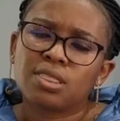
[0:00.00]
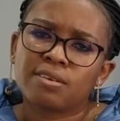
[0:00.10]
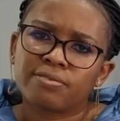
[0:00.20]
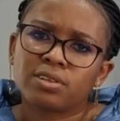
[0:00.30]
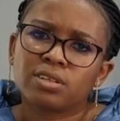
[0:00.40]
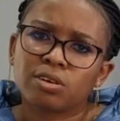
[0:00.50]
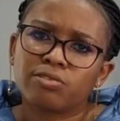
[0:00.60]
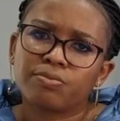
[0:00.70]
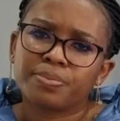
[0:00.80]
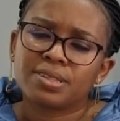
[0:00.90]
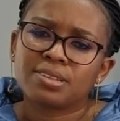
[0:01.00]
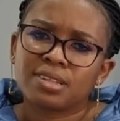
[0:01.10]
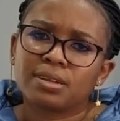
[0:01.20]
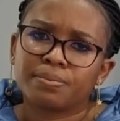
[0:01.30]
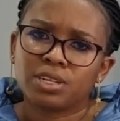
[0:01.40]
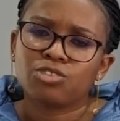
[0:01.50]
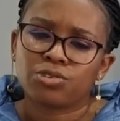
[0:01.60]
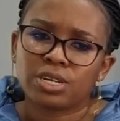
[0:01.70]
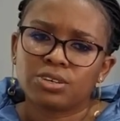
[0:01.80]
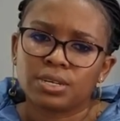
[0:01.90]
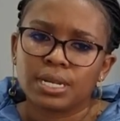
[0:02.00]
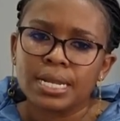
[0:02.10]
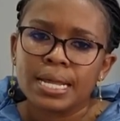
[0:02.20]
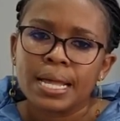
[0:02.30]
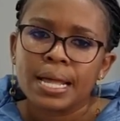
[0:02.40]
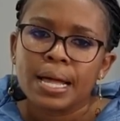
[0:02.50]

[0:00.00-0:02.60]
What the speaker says: in the field of business administration.